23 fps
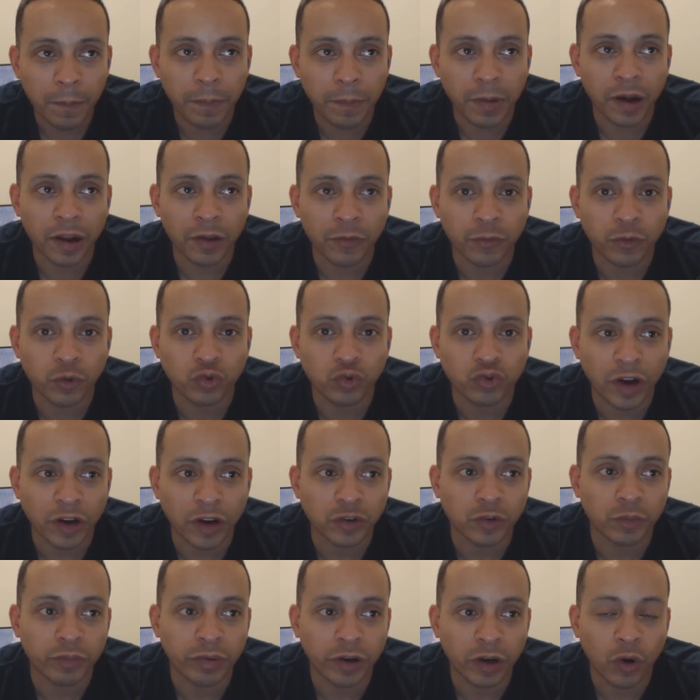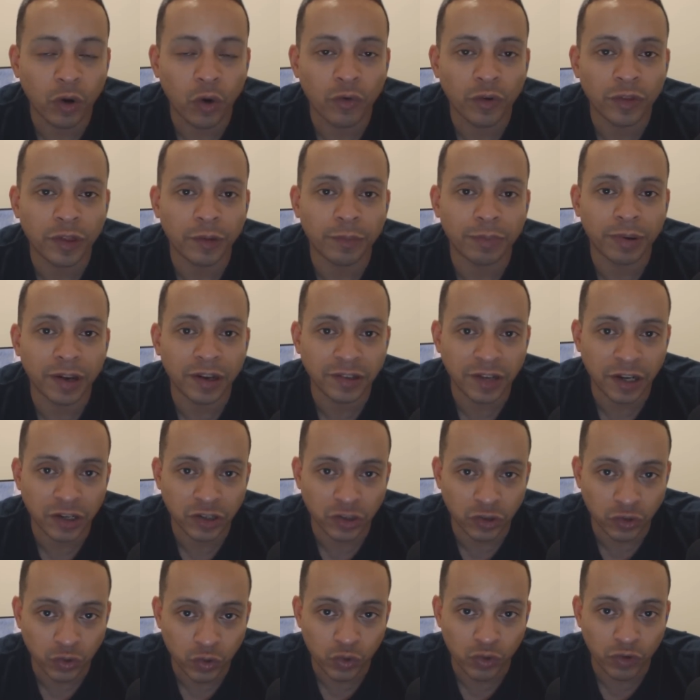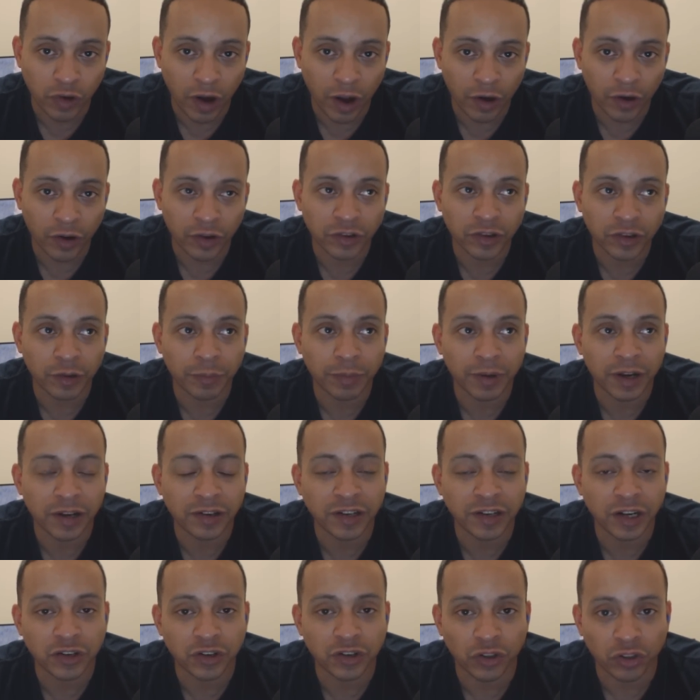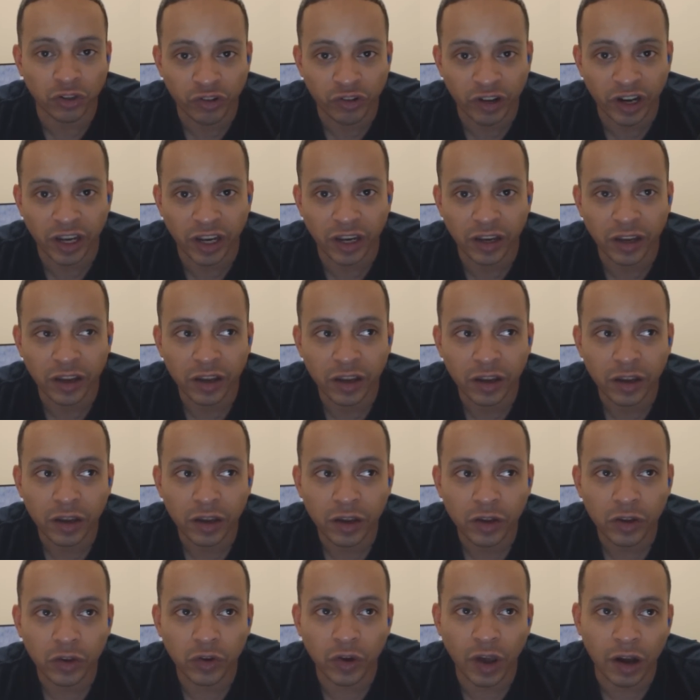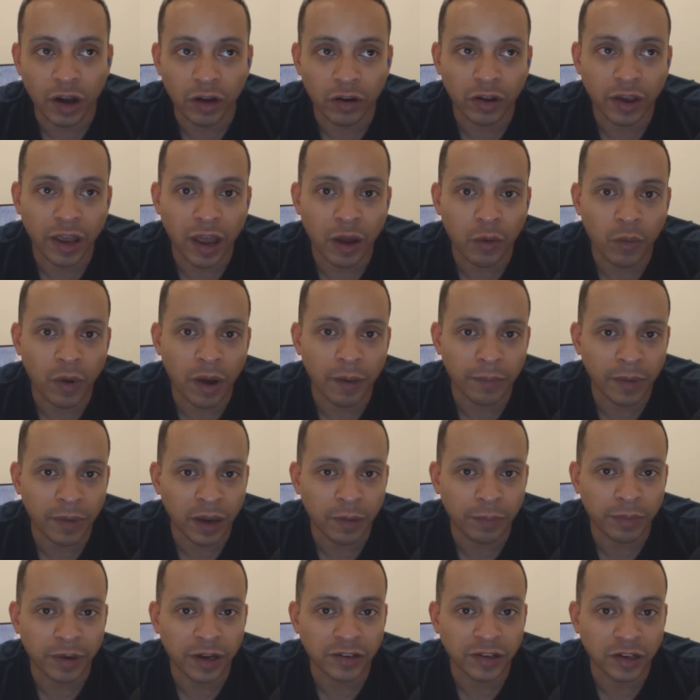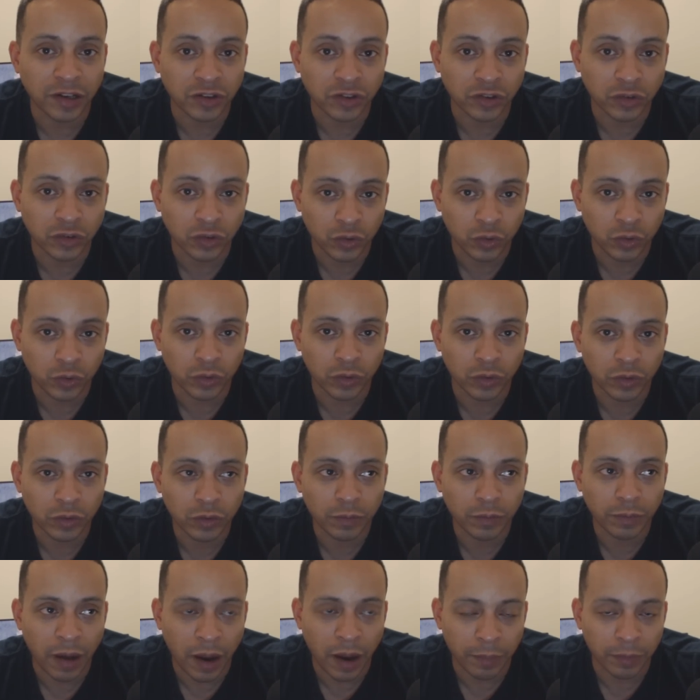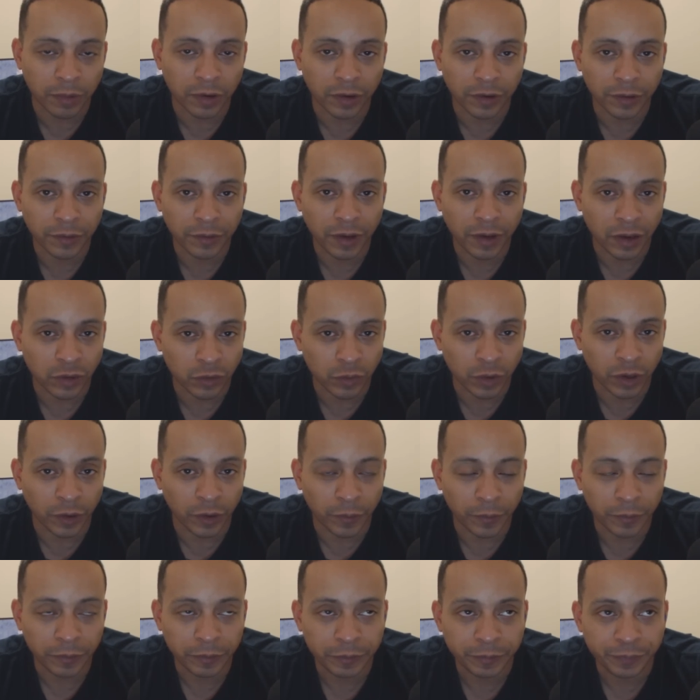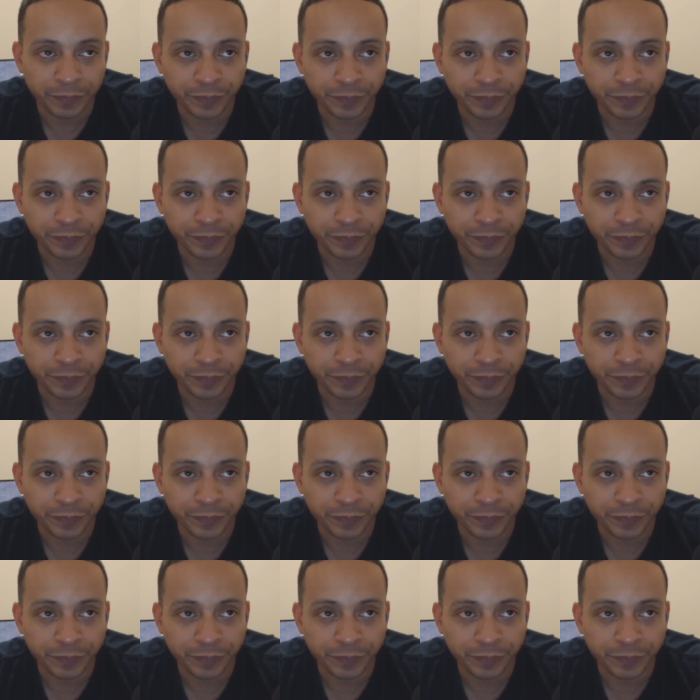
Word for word: But if you're trying to bring over the PlayStation 2 crowd onto the PlayStation 3, you got to look at what made PlayStation 2 popular as well.